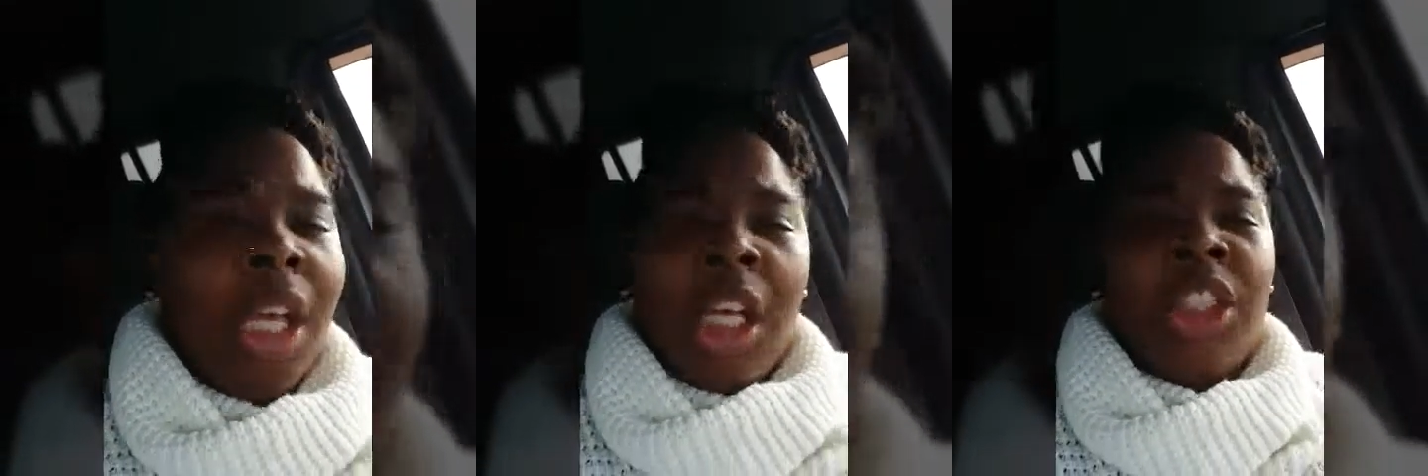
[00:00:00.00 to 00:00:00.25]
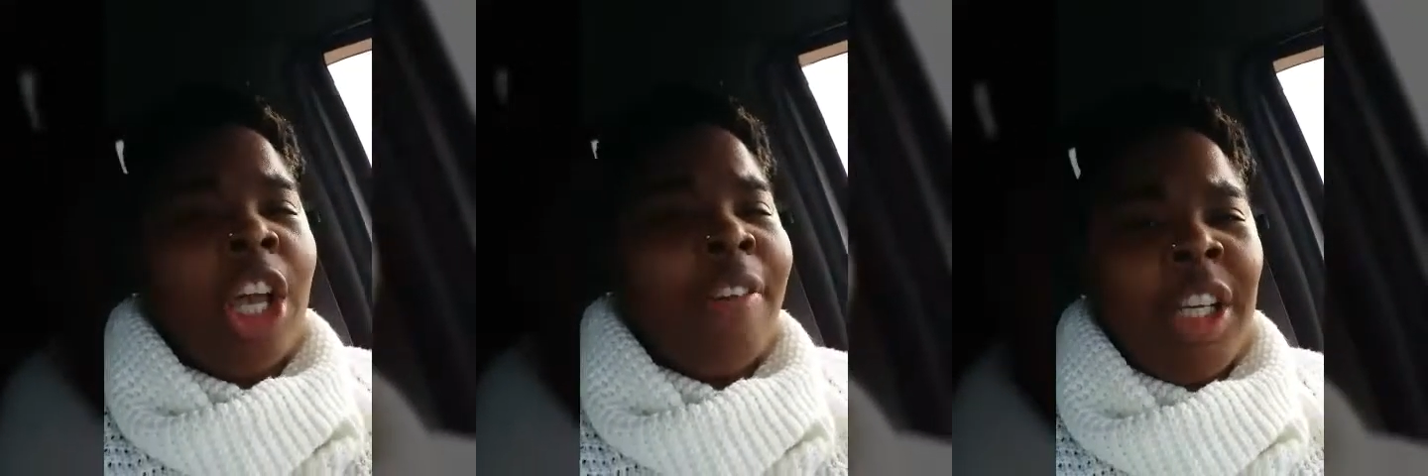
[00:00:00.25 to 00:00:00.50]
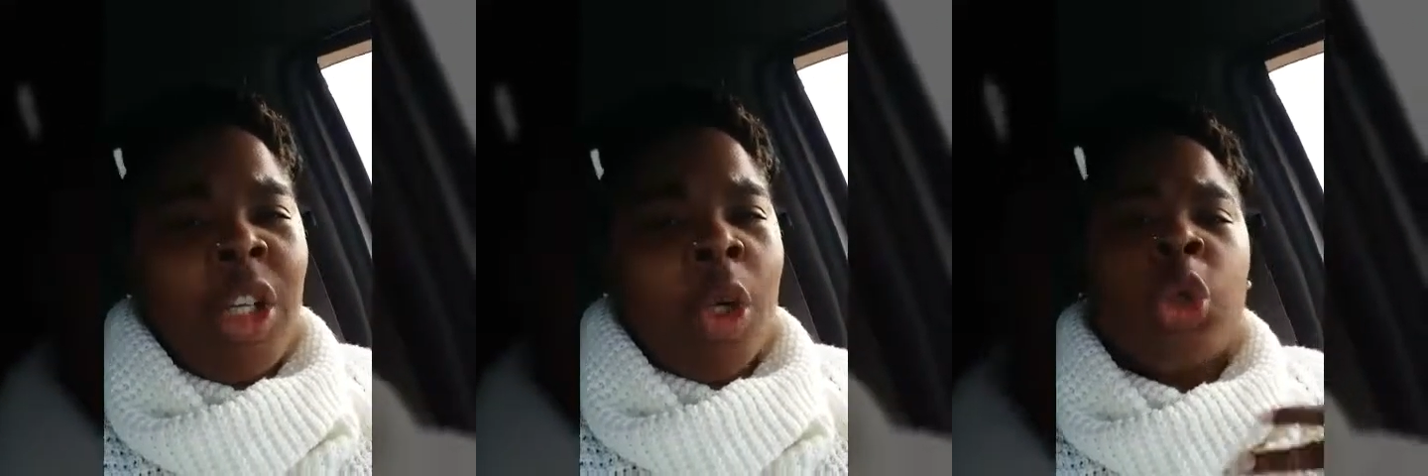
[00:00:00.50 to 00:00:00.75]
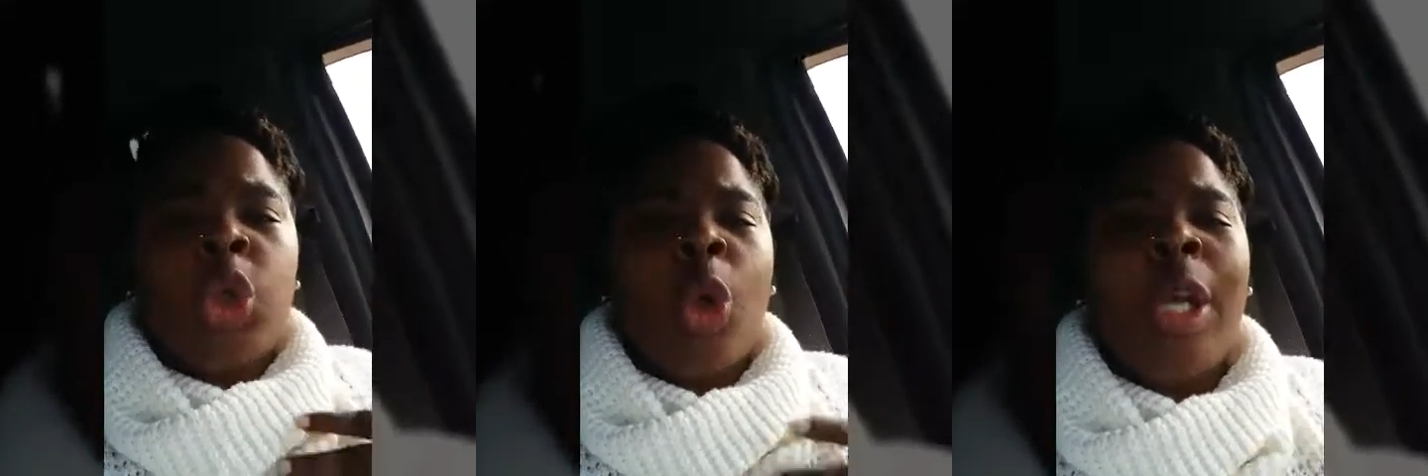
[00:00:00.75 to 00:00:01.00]
Cause you already
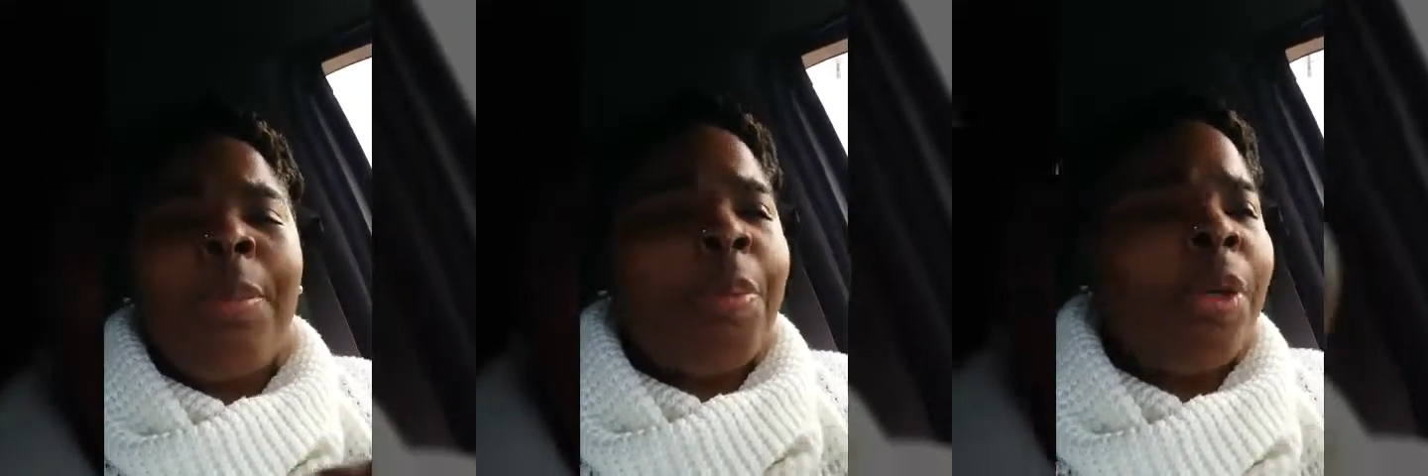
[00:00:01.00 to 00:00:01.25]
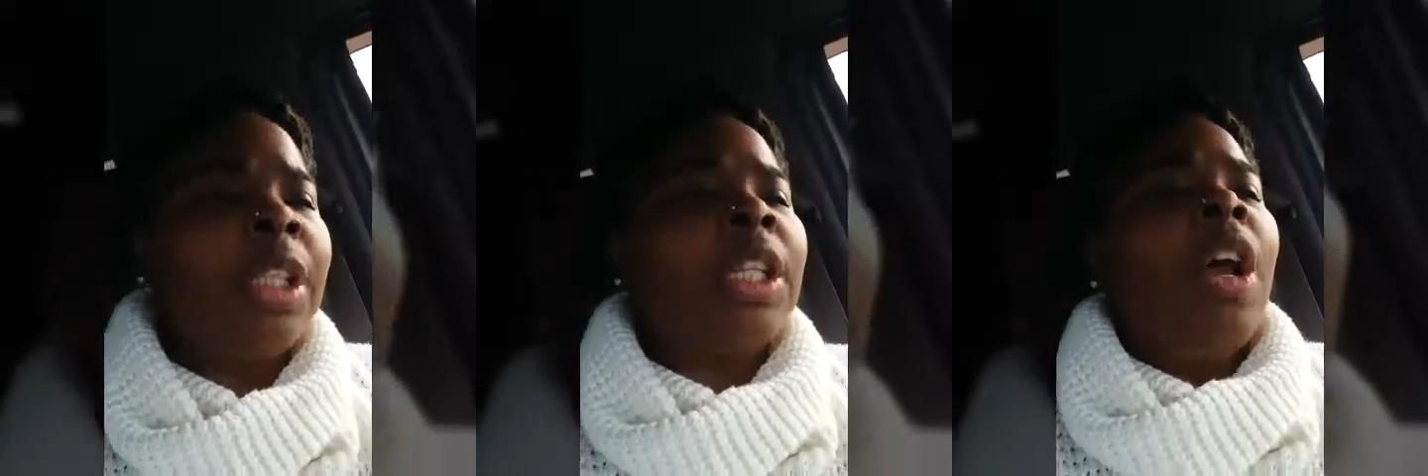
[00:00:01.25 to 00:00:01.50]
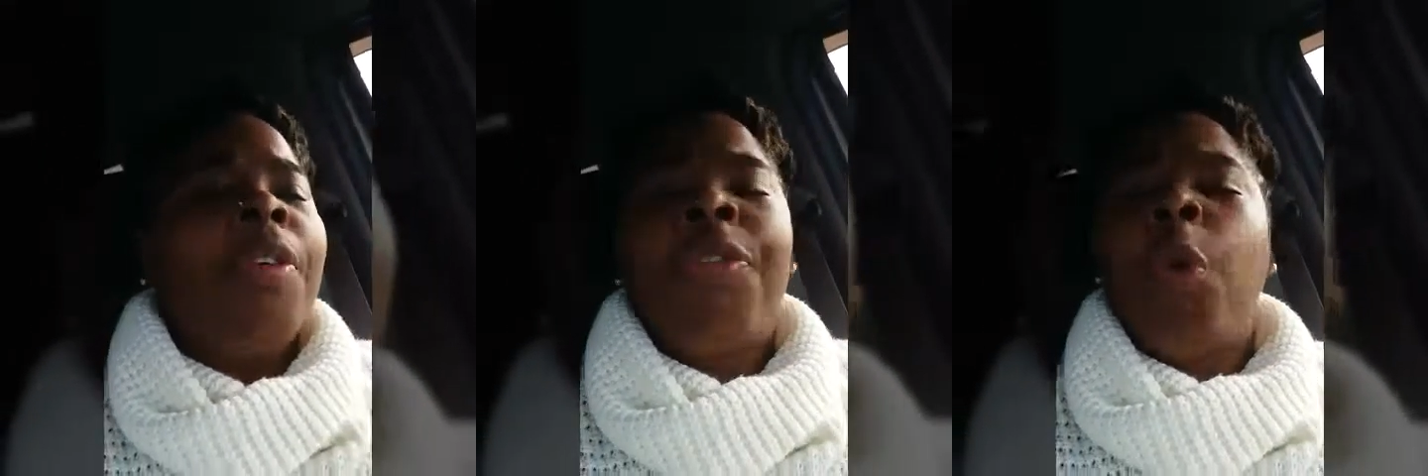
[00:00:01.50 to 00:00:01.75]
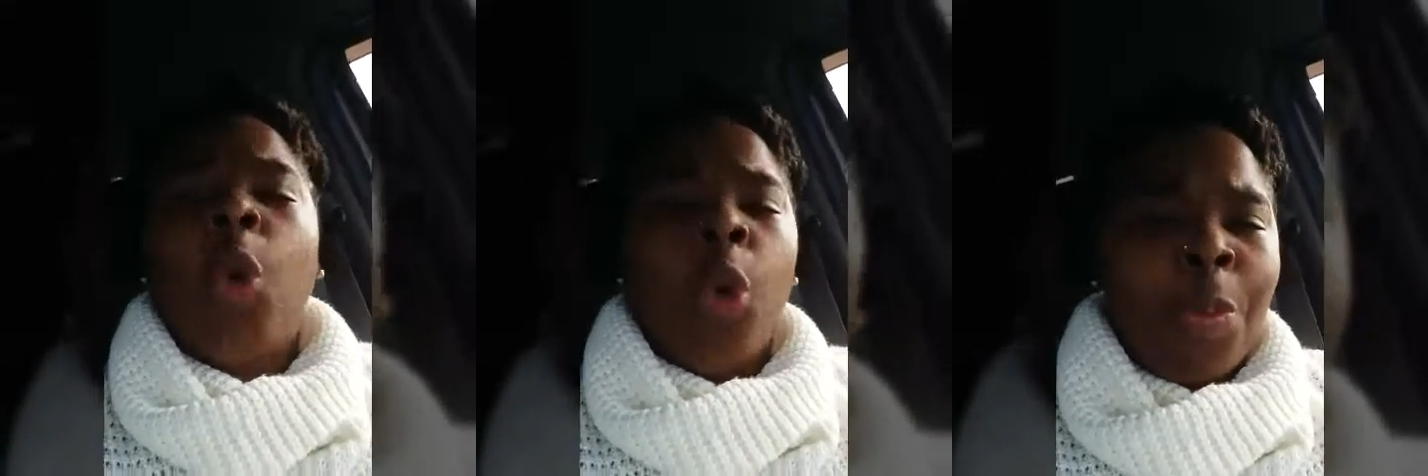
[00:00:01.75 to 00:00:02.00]
know joy brings
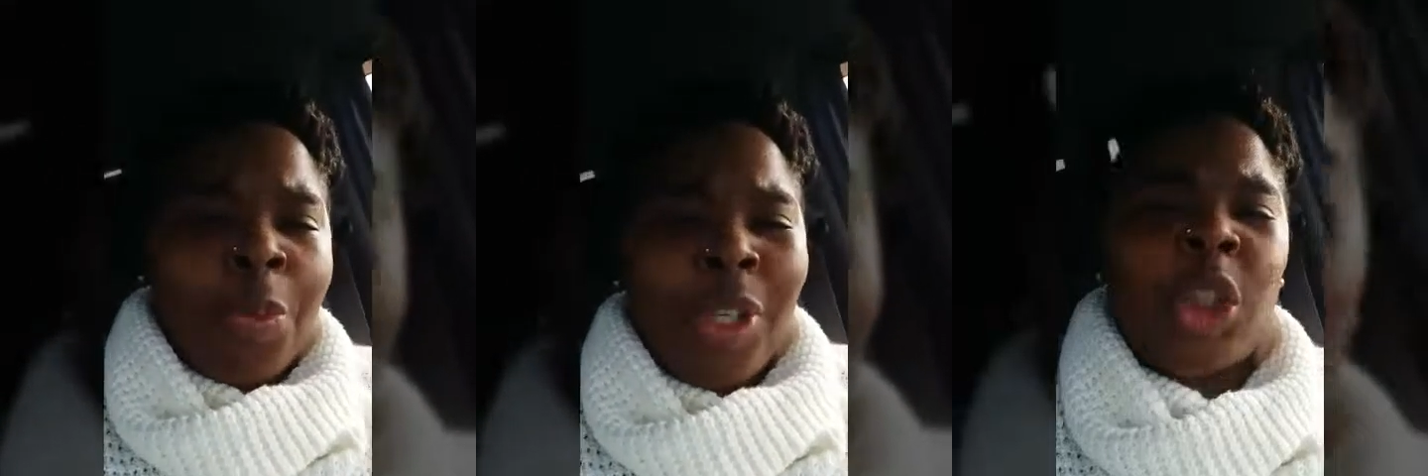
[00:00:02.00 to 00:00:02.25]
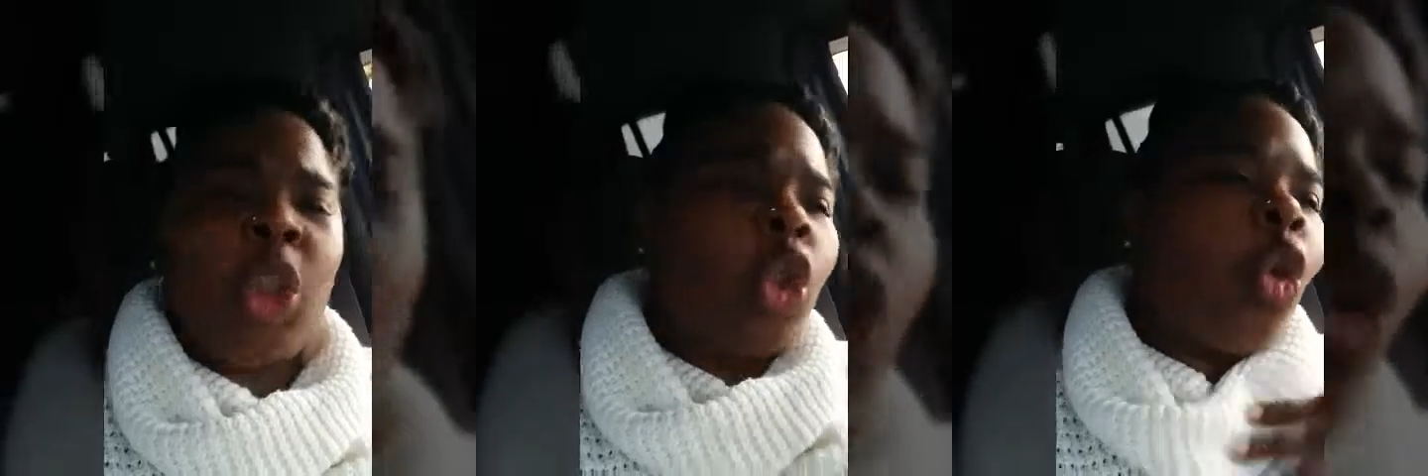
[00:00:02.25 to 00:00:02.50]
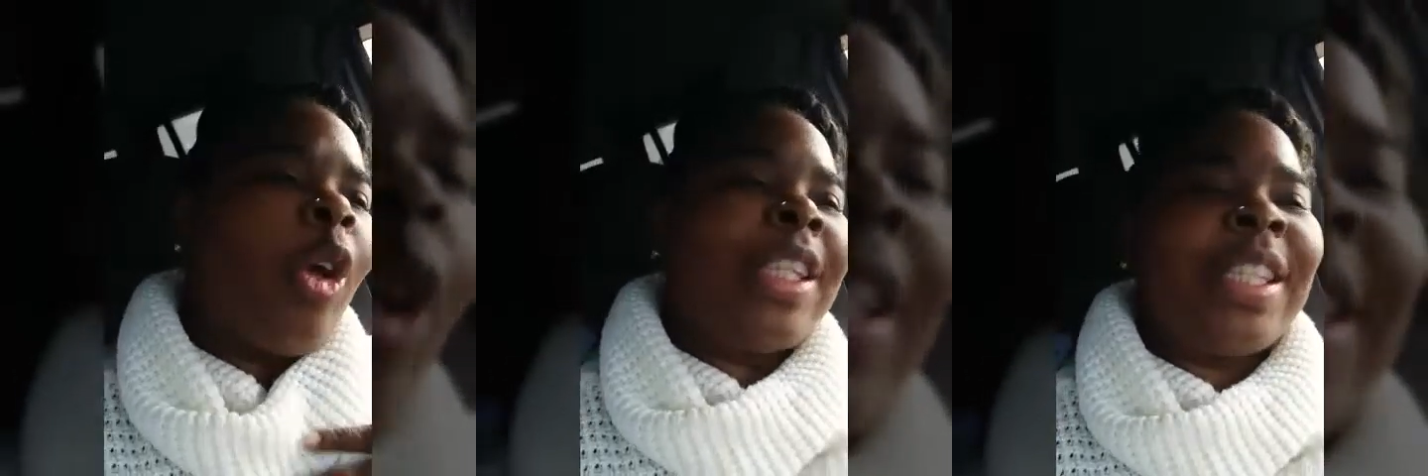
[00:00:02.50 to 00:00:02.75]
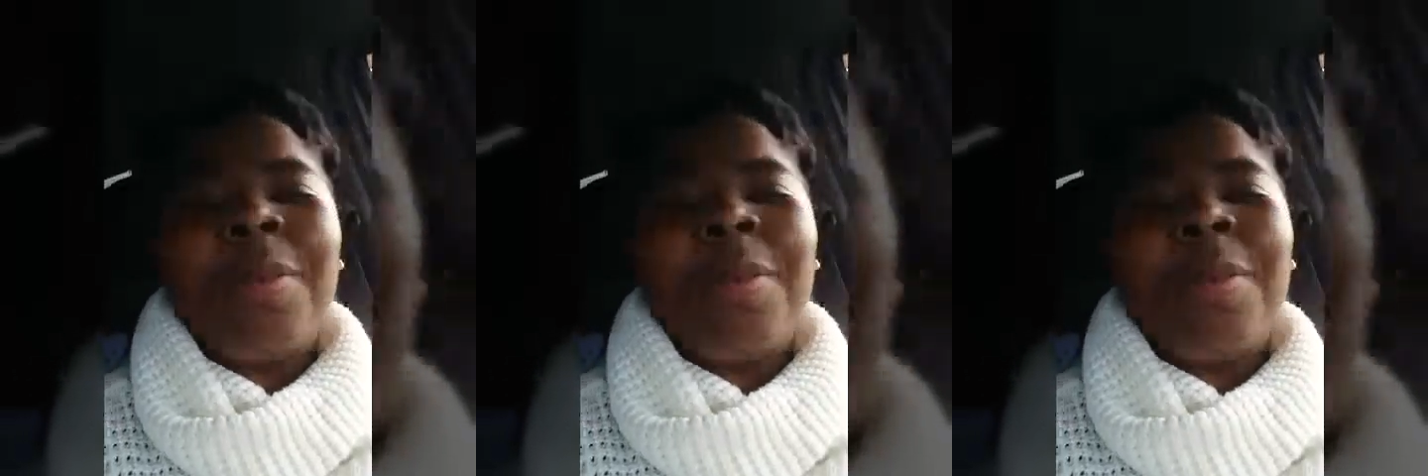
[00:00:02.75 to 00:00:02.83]
food brings joy